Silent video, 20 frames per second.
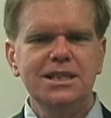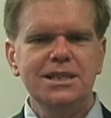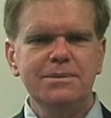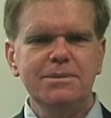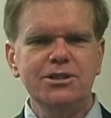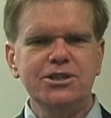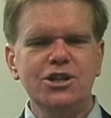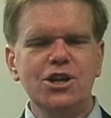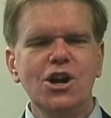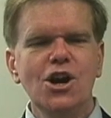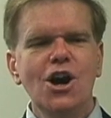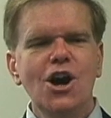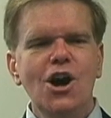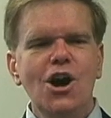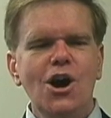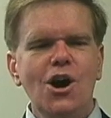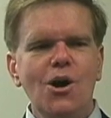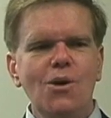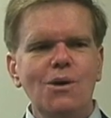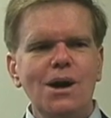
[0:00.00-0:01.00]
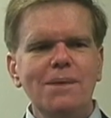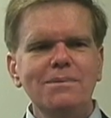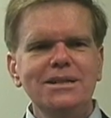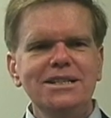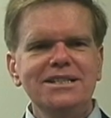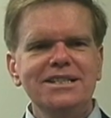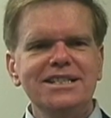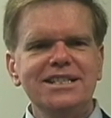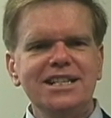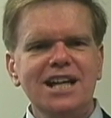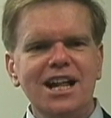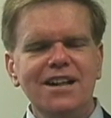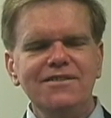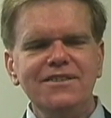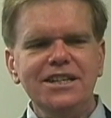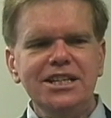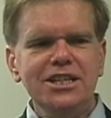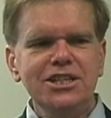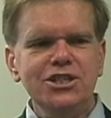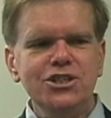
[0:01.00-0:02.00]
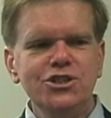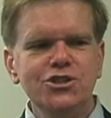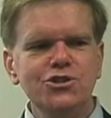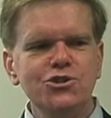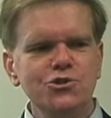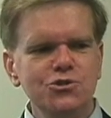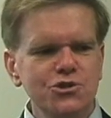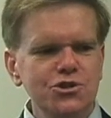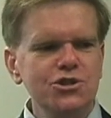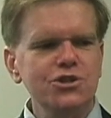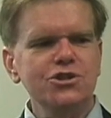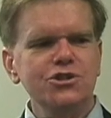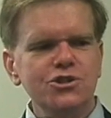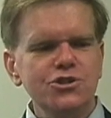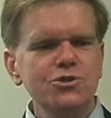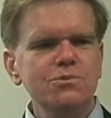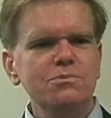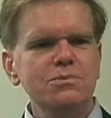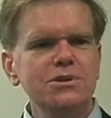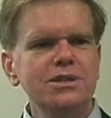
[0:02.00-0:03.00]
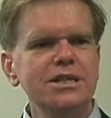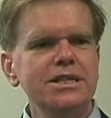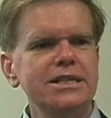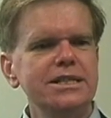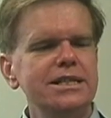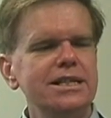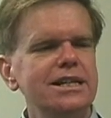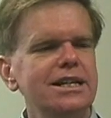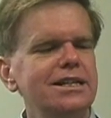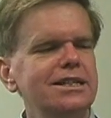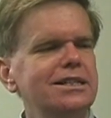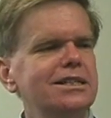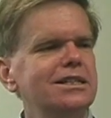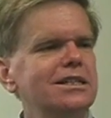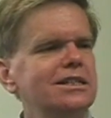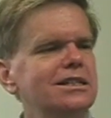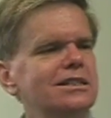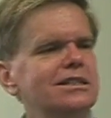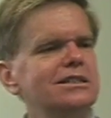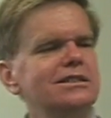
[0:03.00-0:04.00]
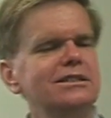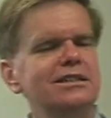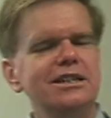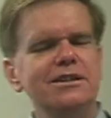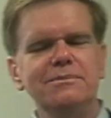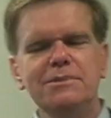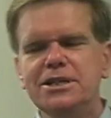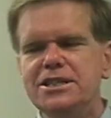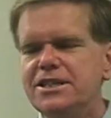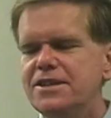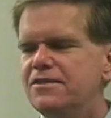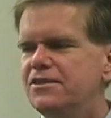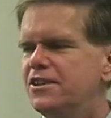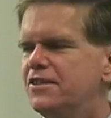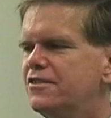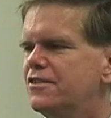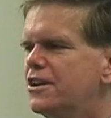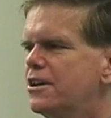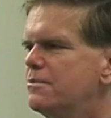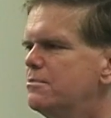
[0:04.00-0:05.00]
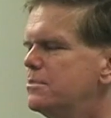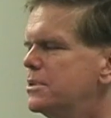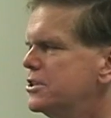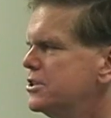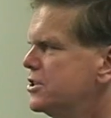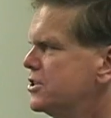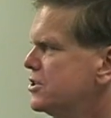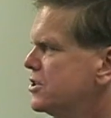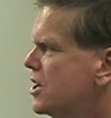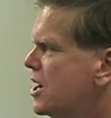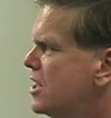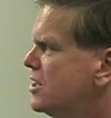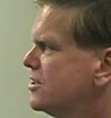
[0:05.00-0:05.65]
Especially, oh, I'm an insolvent institution. Could you please, give me $75 billion?